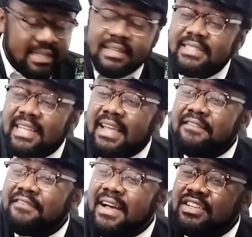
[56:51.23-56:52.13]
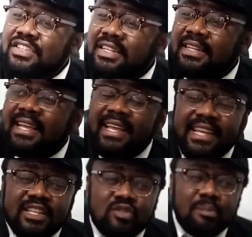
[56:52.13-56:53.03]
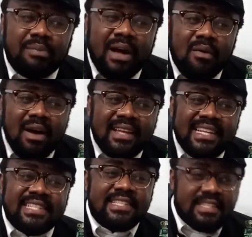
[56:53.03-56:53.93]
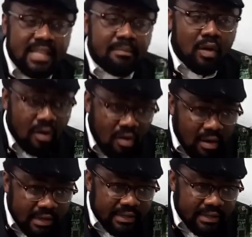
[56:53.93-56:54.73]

The second function is to power the system clock.